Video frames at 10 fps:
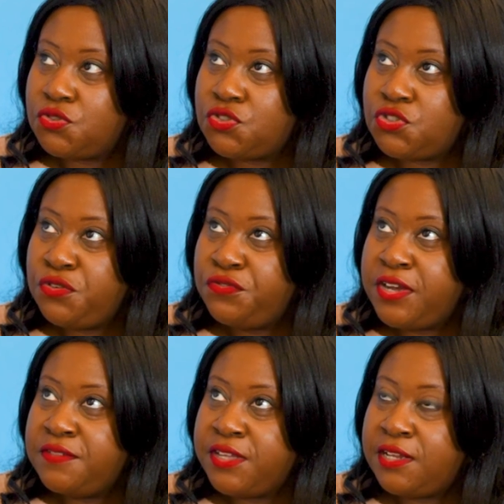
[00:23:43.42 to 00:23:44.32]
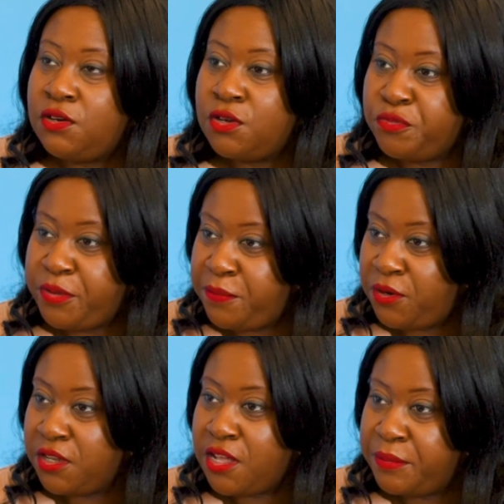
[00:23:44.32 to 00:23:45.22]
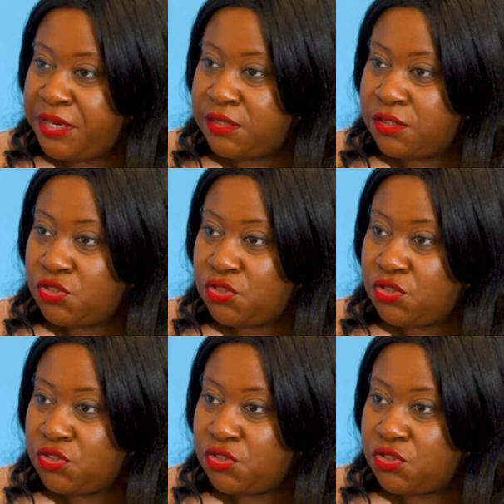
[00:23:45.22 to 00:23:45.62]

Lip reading: Do you find that a lot of people are coming